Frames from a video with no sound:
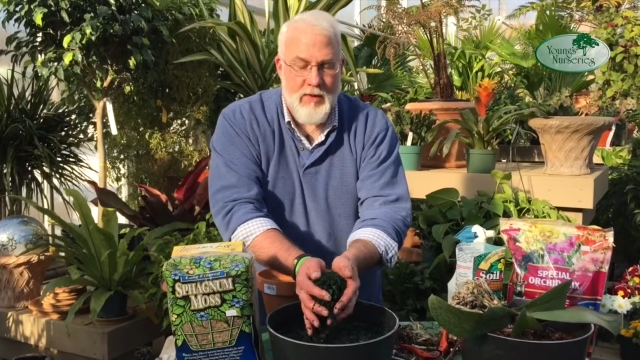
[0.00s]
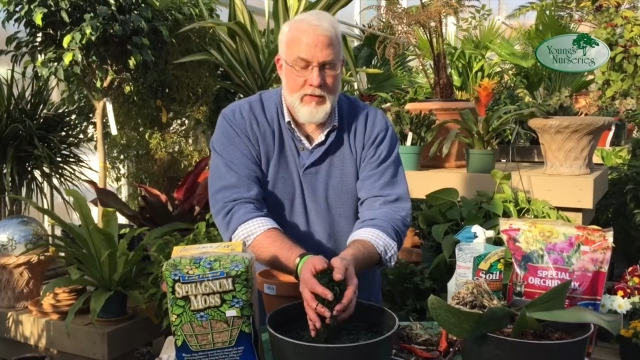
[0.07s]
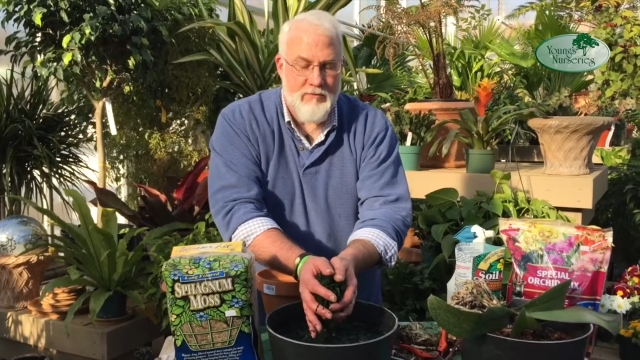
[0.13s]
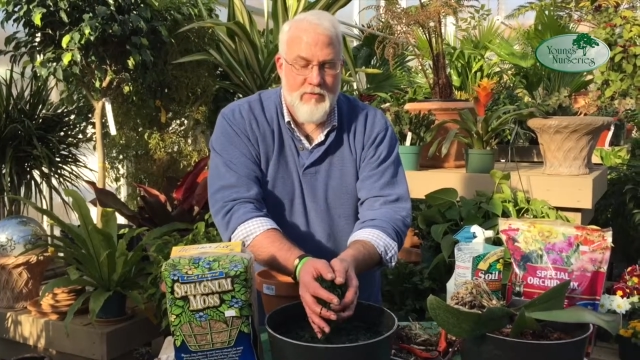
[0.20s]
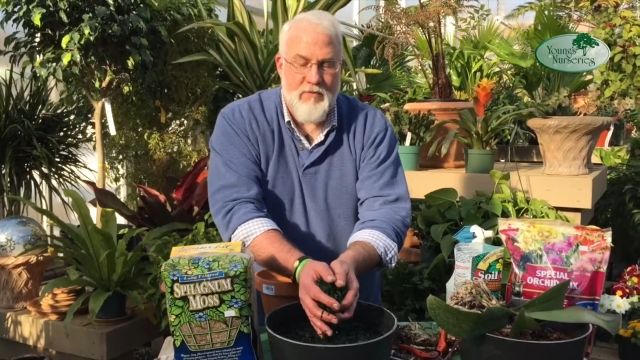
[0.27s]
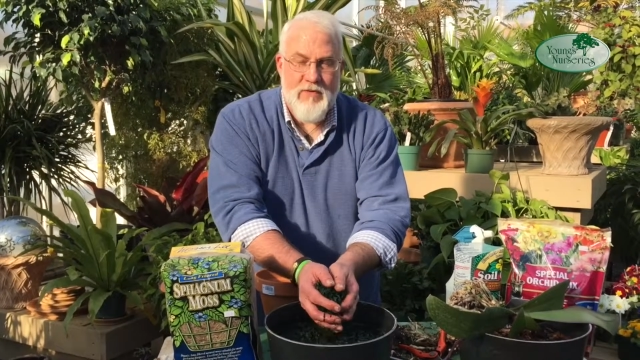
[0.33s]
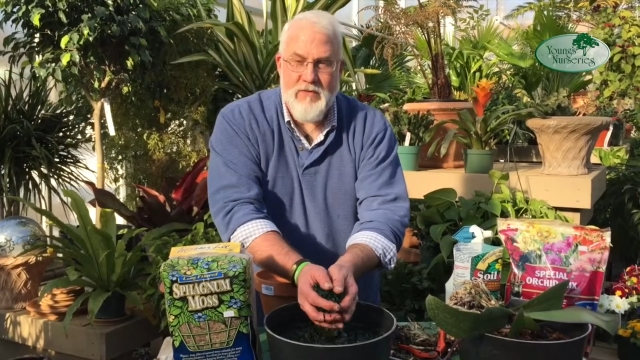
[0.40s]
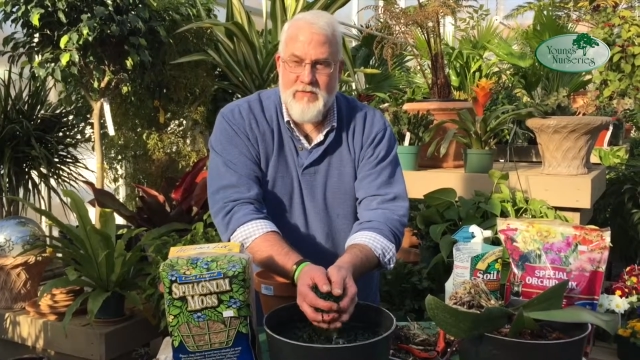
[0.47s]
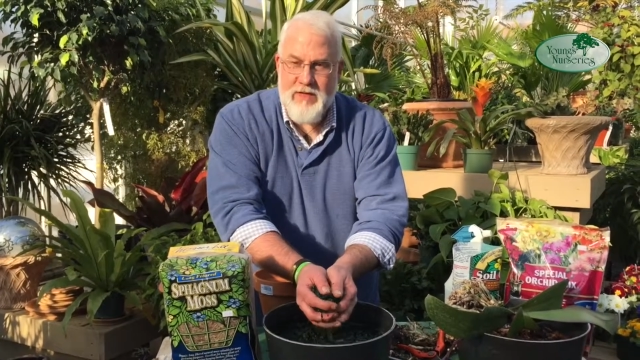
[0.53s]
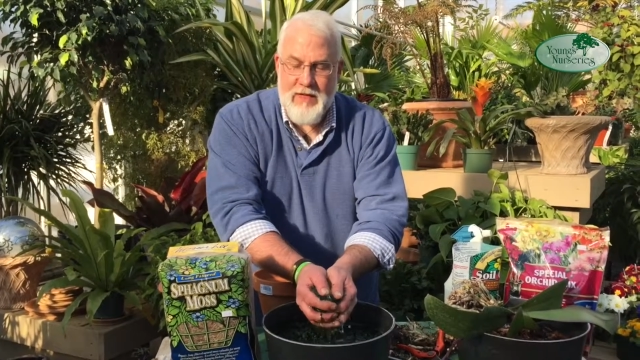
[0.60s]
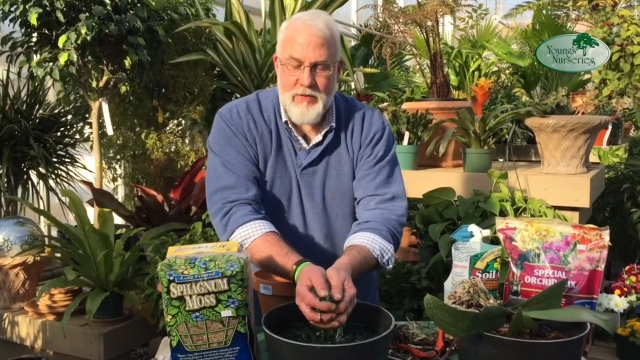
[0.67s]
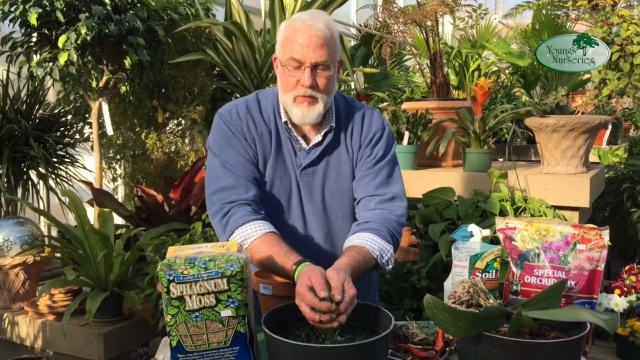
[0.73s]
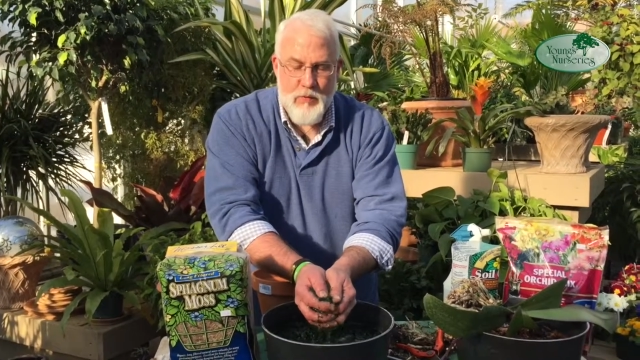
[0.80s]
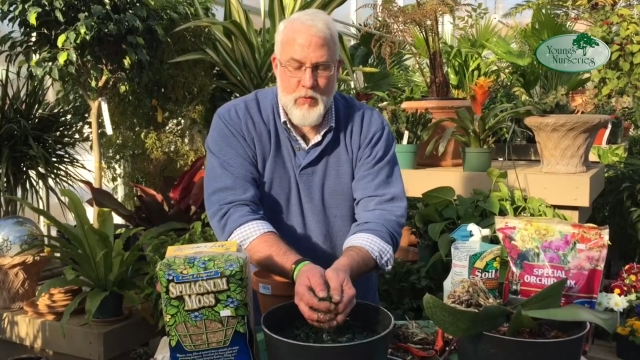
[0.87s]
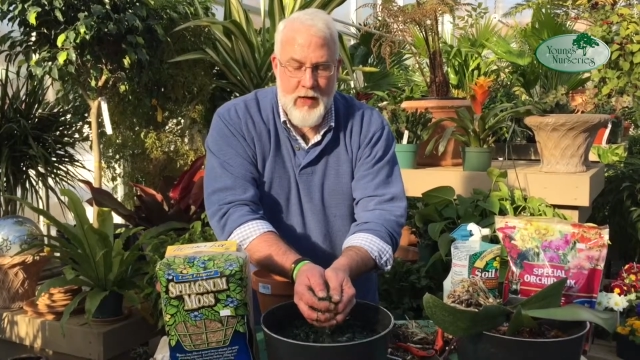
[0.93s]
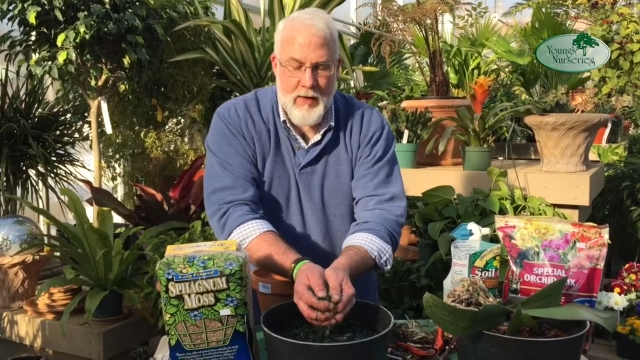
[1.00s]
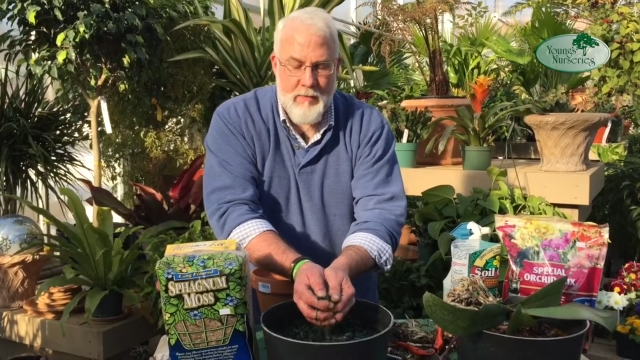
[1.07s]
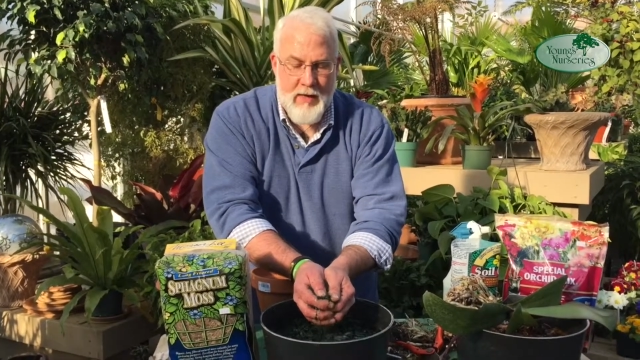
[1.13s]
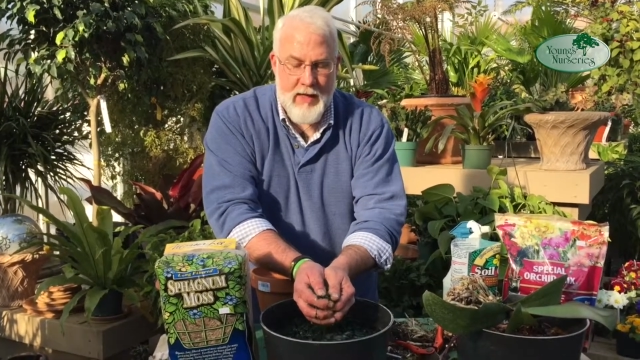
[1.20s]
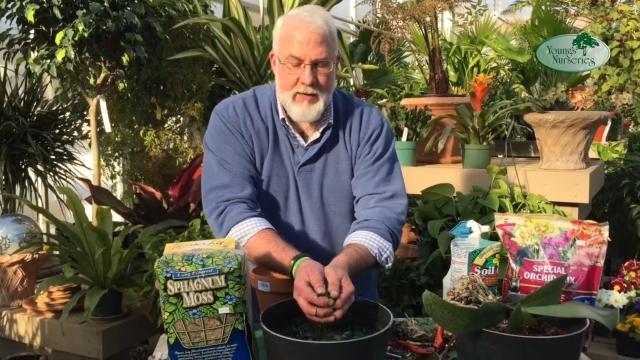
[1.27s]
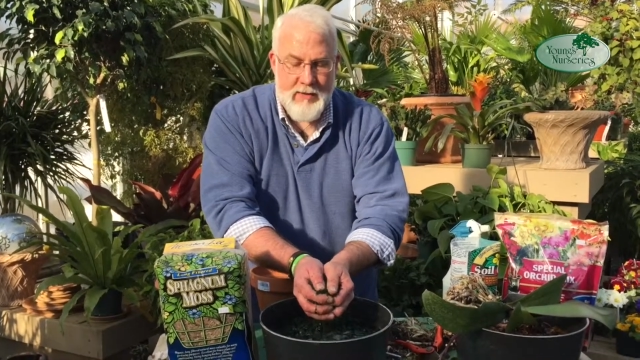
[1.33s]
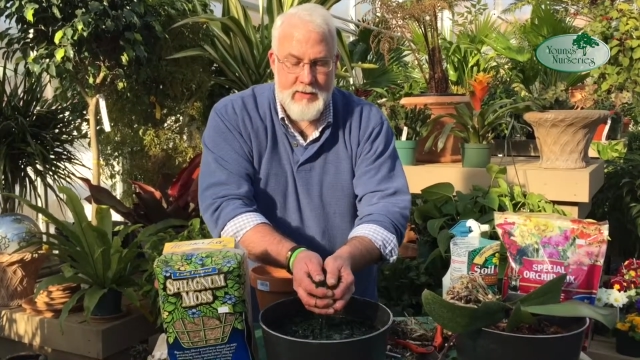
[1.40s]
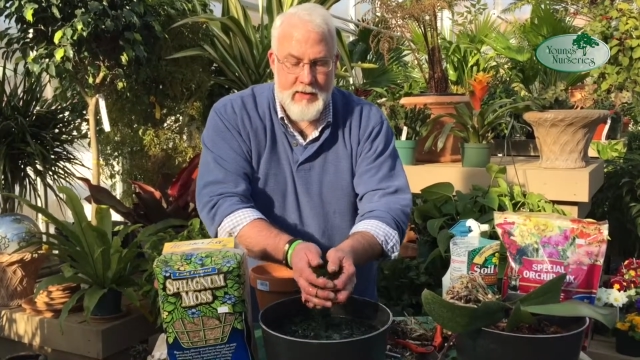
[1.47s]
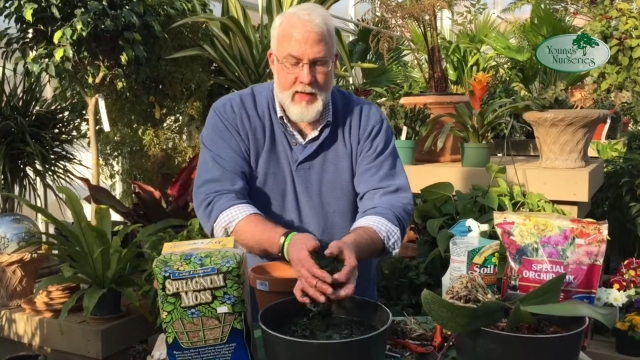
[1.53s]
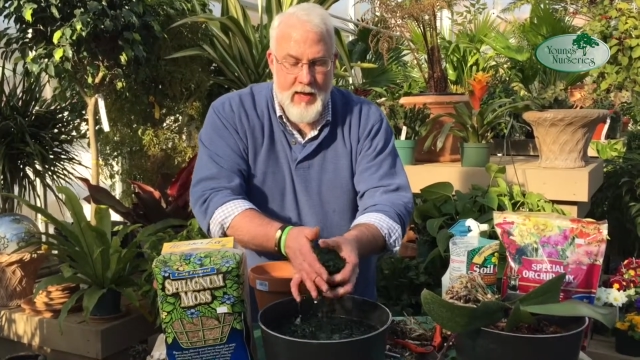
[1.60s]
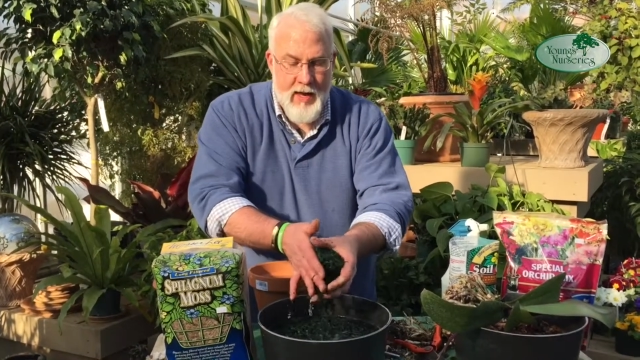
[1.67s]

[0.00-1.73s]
than 15-20 minutes.